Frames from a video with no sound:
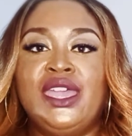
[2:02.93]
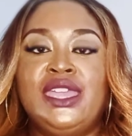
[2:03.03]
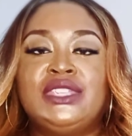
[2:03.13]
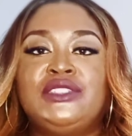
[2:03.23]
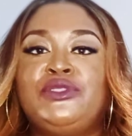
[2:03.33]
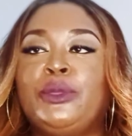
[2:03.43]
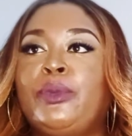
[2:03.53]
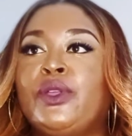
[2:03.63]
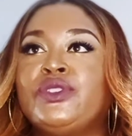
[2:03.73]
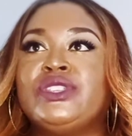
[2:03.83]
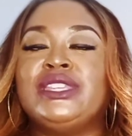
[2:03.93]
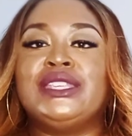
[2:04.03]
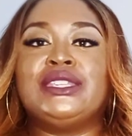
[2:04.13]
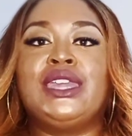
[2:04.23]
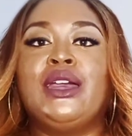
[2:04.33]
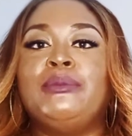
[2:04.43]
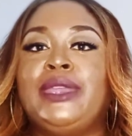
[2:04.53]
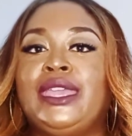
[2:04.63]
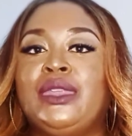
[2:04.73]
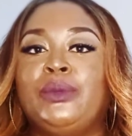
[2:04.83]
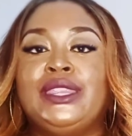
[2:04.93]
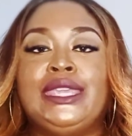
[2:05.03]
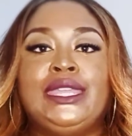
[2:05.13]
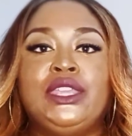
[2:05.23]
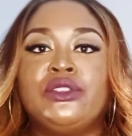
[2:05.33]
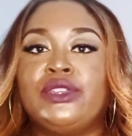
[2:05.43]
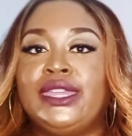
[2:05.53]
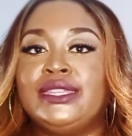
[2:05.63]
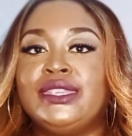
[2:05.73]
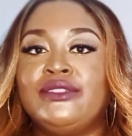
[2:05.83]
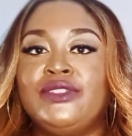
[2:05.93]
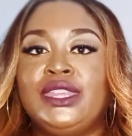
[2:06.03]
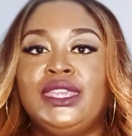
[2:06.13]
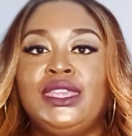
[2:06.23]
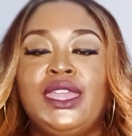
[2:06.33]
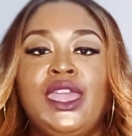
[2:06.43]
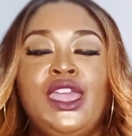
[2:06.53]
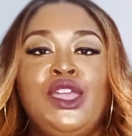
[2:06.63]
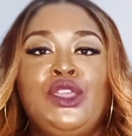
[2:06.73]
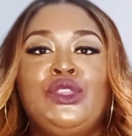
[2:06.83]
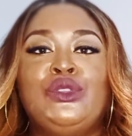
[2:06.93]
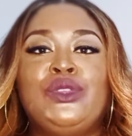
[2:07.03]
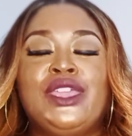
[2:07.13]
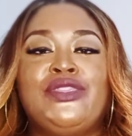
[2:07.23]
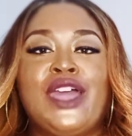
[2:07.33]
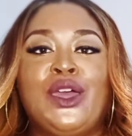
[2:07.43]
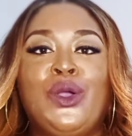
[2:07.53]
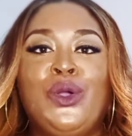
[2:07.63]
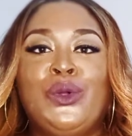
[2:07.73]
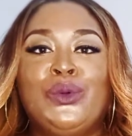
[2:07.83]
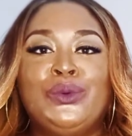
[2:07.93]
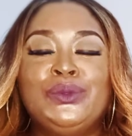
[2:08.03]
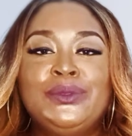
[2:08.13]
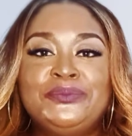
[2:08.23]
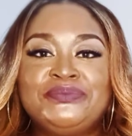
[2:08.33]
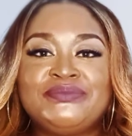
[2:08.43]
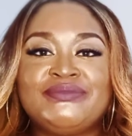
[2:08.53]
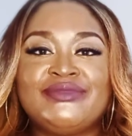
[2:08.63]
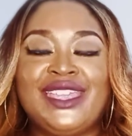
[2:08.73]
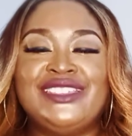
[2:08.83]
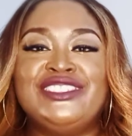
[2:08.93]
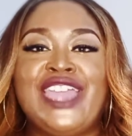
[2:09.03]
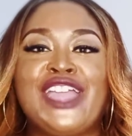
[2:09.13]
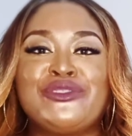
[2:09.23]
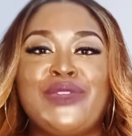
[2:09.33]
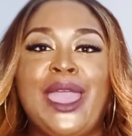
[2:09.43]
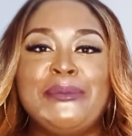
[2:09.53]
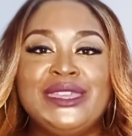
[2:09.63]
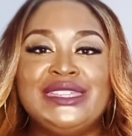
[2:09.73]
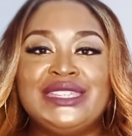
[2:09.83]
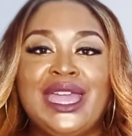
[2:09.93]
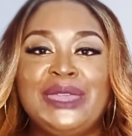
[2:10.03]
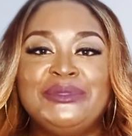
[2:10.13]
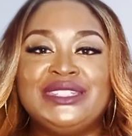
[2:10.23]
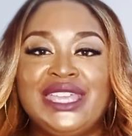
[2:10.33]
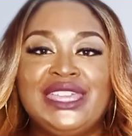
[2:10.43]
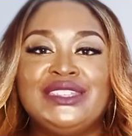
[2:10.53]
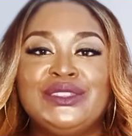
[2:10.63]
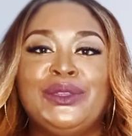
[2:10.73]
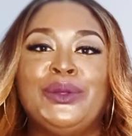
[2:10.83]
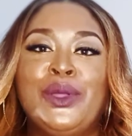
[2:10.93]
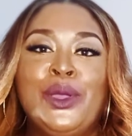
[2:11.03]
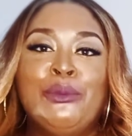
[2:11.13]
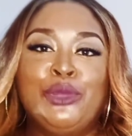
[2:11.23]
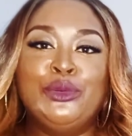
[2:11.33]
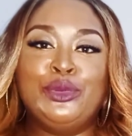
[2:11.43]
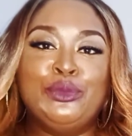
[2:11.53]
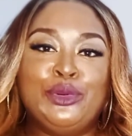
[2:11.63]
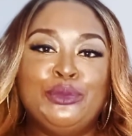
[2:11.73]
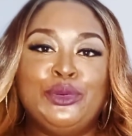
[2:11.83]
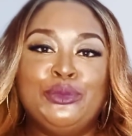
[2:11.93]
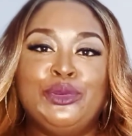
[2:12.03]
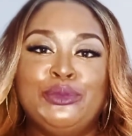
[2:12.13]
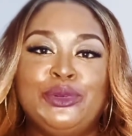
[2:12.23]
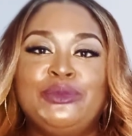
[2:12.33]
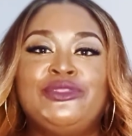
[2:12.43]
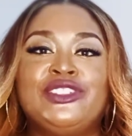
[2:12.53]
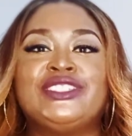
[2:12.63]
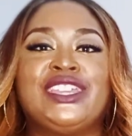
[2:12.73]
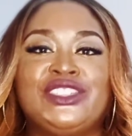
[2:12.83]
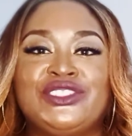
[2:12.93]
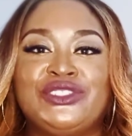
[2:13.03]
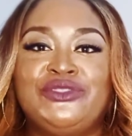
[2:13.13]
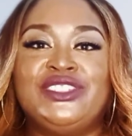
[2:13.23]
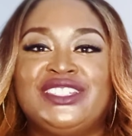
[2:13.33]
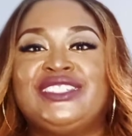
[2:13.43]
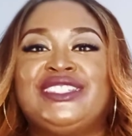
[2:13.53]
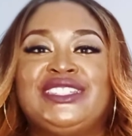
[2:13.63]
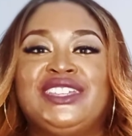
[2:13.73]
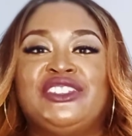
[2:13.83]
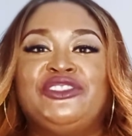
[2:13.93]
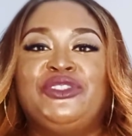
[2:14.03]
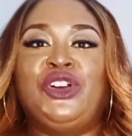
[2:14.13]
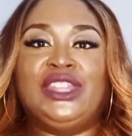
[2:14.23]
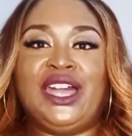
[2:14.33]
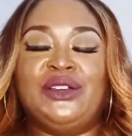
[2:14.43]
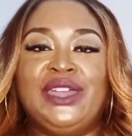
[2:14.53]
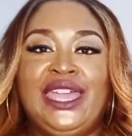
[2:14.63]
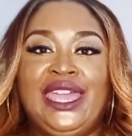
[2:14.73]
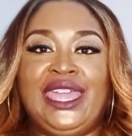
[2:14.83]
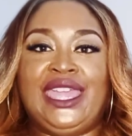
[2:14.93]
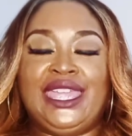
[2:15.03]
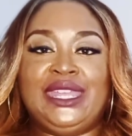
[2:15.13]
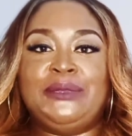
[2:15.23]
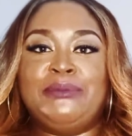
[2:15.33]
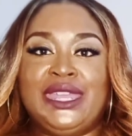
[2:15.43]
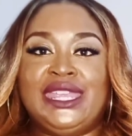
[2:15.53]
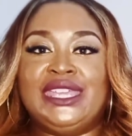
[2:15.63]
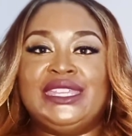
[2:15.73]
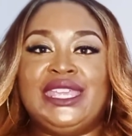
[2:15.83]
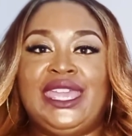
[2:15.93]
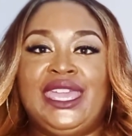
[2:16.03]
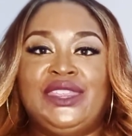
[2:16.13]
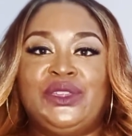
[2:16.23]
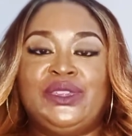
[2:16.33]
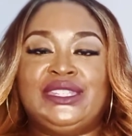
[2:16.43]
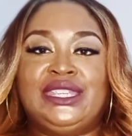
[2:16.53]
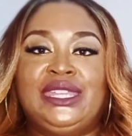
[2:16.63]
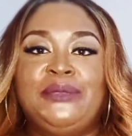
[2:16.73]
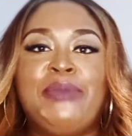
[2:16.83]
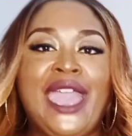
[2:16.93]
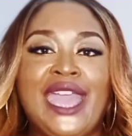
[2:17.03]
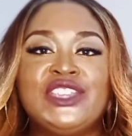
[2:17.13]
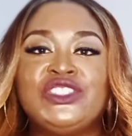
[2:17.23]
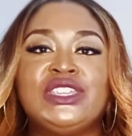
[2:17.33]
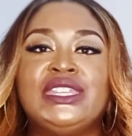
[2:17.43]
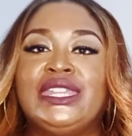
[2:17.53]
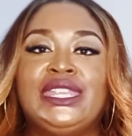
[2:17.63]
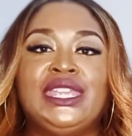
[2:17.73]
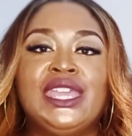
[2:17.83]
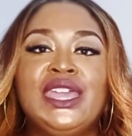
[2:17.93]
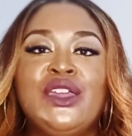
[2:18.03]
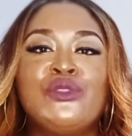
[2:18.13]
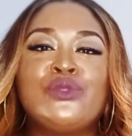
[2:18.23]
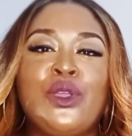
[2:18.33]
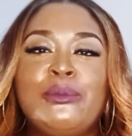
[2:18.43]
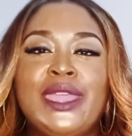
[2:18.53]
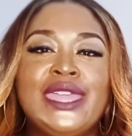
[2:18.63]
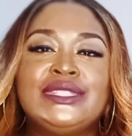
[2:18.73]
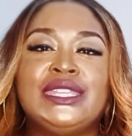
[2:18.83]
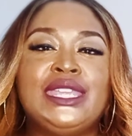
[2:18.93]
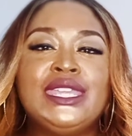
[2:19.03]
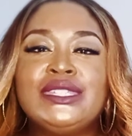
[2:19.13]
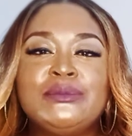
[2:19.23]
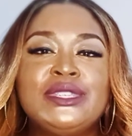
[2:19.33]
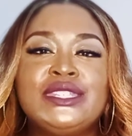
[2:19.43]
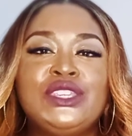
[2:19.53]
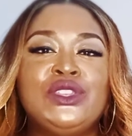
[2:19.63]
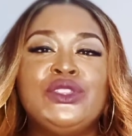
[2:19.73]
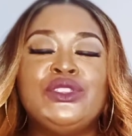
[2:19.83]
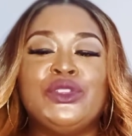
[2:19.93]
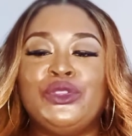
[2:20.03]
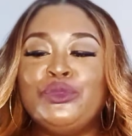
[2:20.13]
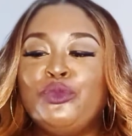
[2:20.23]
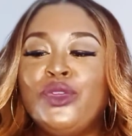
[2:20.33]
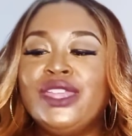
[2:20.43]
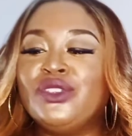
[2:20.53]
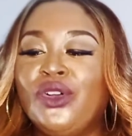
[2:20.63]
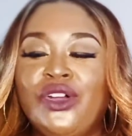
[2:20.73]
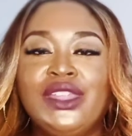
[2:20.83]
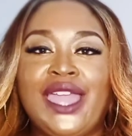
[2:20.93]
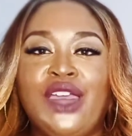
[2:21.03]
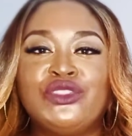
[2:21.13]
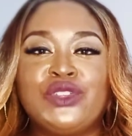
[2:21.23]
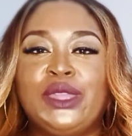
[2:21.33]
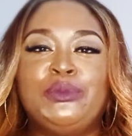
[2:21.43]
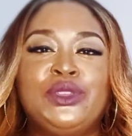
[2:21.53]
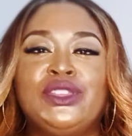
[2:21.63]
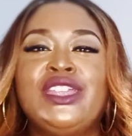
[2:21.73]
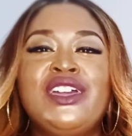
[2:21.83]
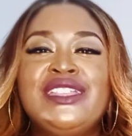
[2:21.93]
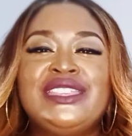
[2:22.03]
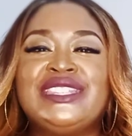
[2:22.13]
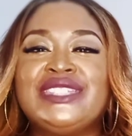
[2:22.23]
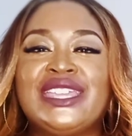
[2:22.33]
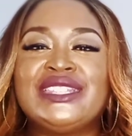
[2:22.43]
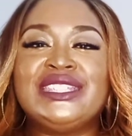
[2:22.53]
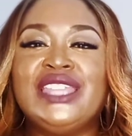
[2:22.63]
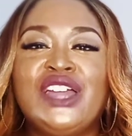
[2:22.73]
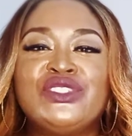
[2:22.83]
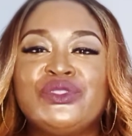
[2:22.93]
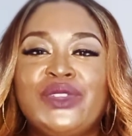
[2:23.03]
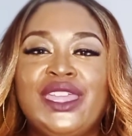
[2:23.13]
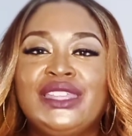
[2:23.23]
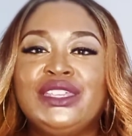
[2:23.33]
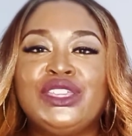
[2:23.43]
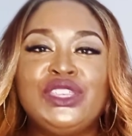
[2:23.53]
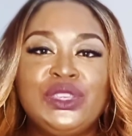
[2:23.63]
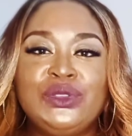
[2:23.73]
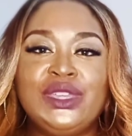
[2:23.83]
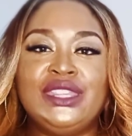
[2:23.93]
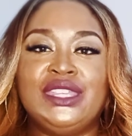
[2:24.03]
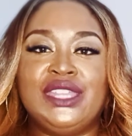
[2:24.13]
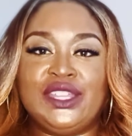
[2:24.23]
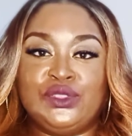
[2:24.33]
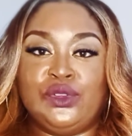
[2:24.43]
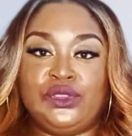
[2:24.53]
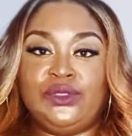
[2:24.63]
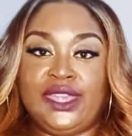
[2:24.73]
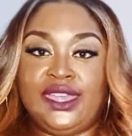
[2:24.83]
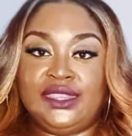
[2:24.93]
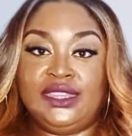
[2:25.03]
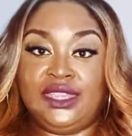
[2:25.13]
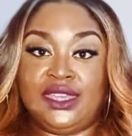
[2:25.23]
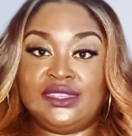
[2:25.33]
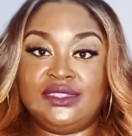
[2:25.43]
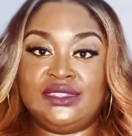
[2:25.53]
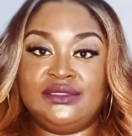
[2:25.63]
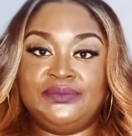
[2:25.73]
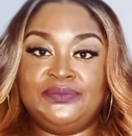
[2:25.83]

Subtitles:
is if your person doesn't come in with any creativity, you get that whole jackrabbit type sex, you know, boom, boom, boom, boom, boom, boom, feels like your service is gonna fall out at any minute and there isn't any passion, any romance, any intimacy. You know, you went all out trying to put on the sexy lingerie and look cute and then that's all you get in the end.